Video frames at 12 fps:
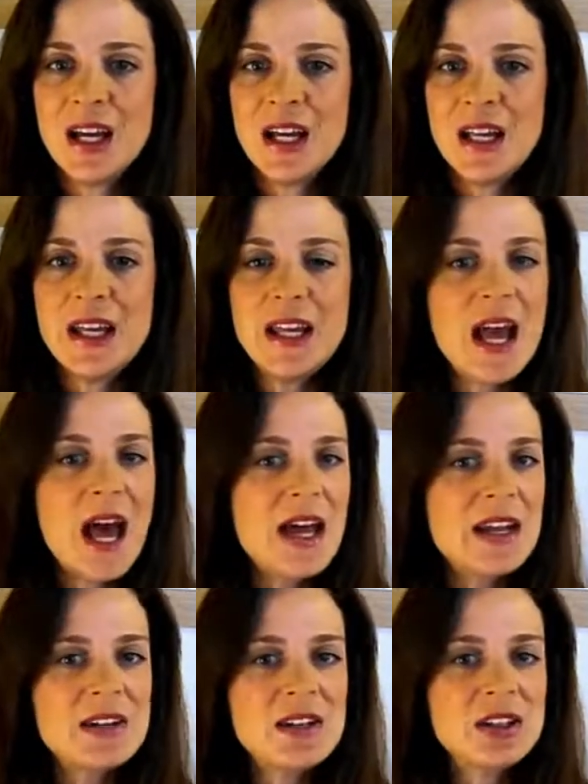He
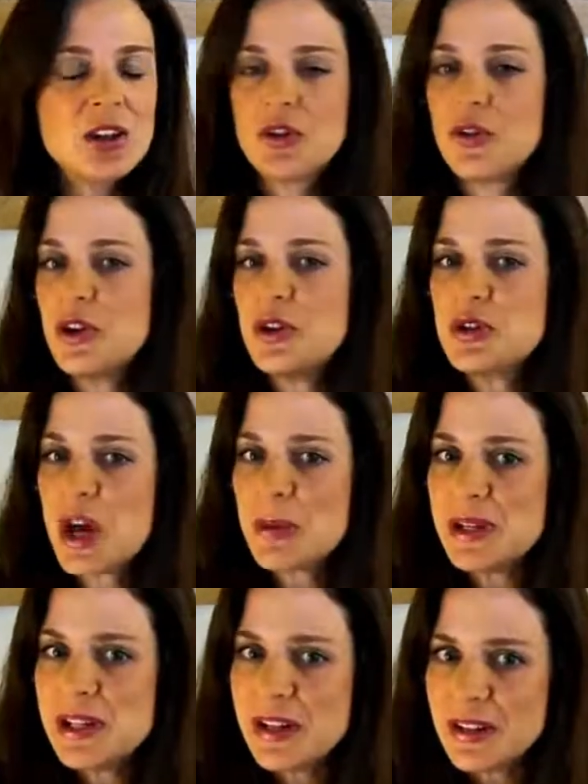hadn't looked for a new job in
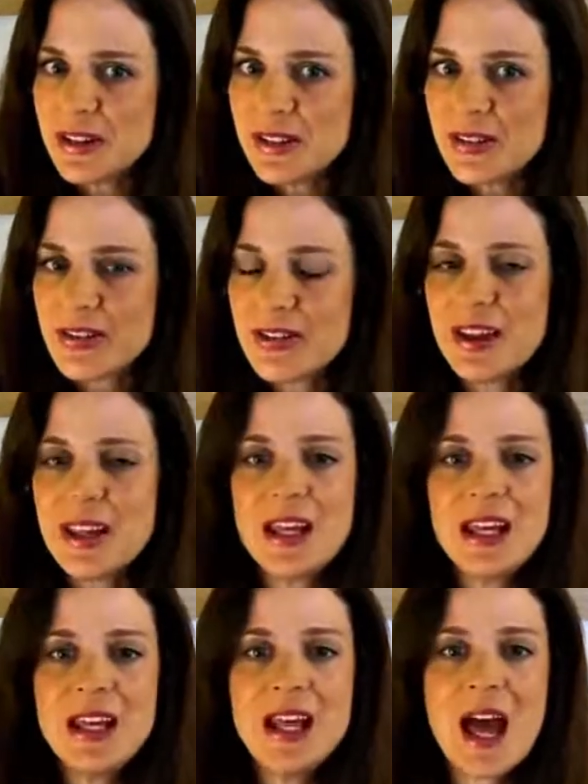years.
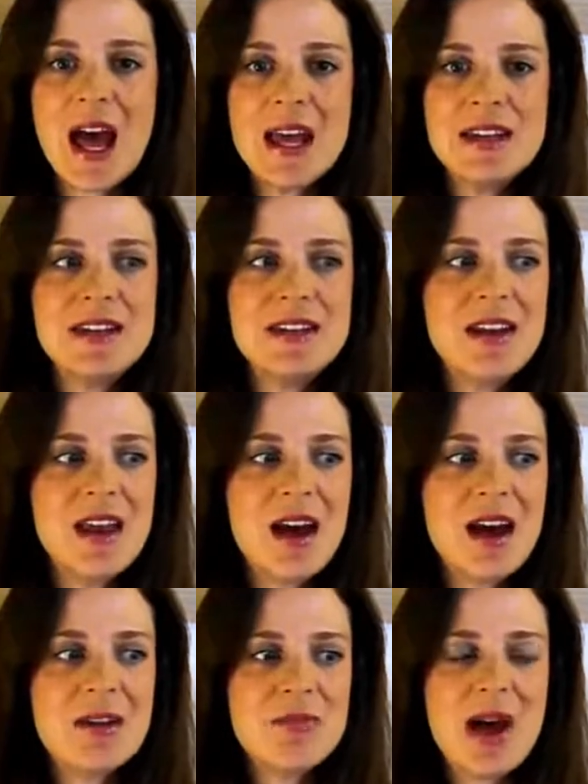He hadn't
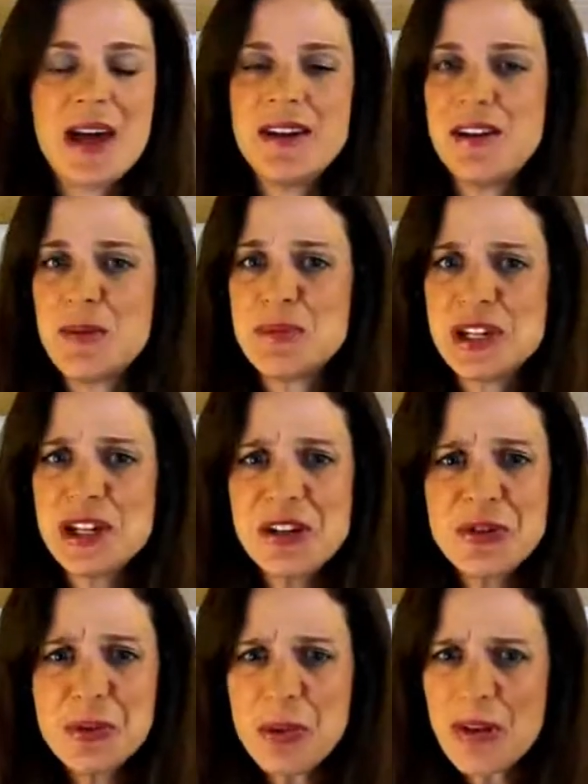updated
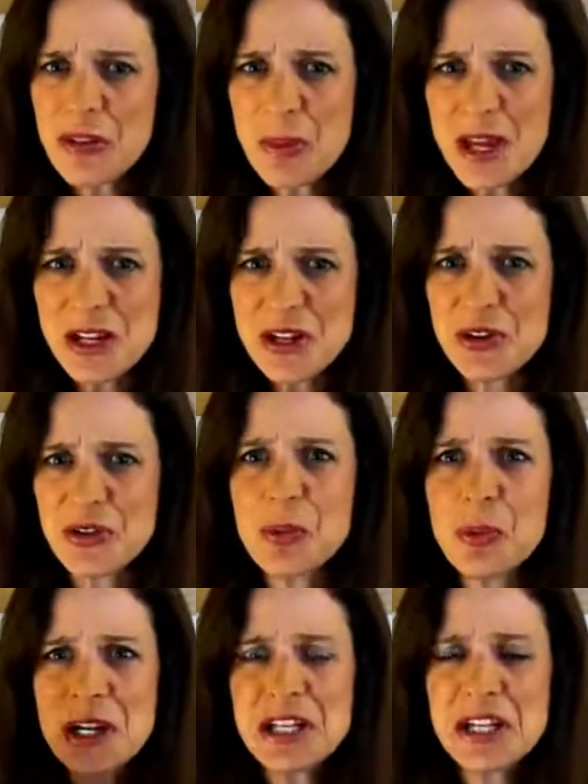his resume in years.
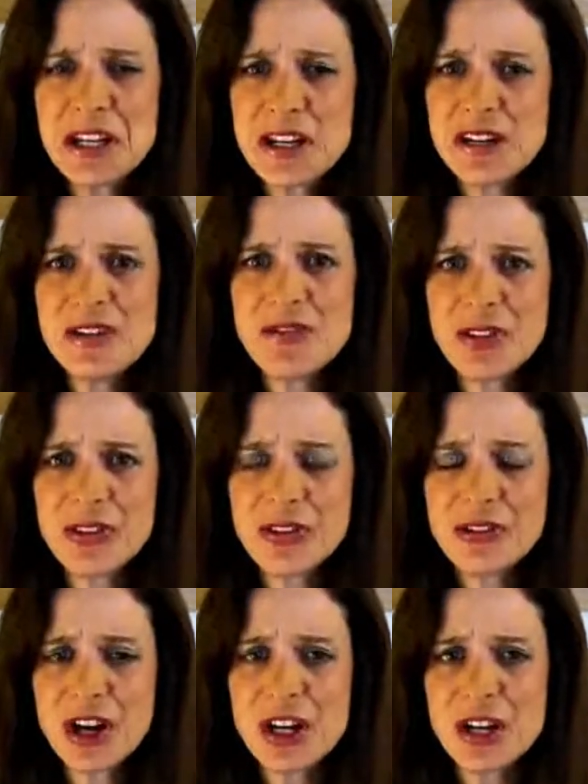Where did he even
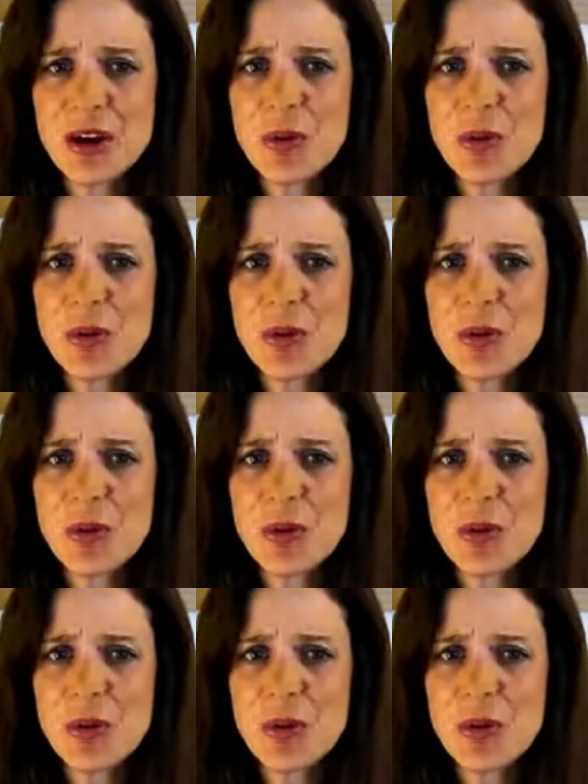start?